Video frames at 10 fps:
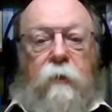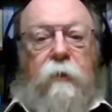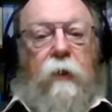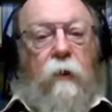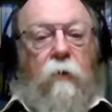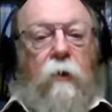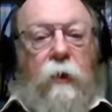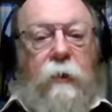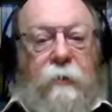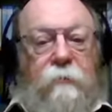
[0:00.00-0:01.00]
Now,
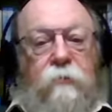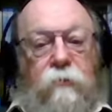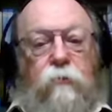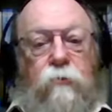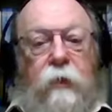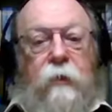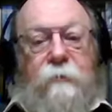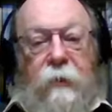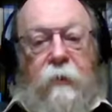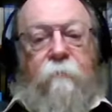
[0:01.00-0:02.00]
he doesn't do that
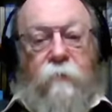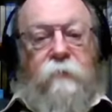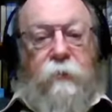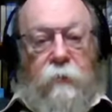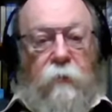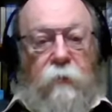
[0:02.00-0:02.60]
to every city.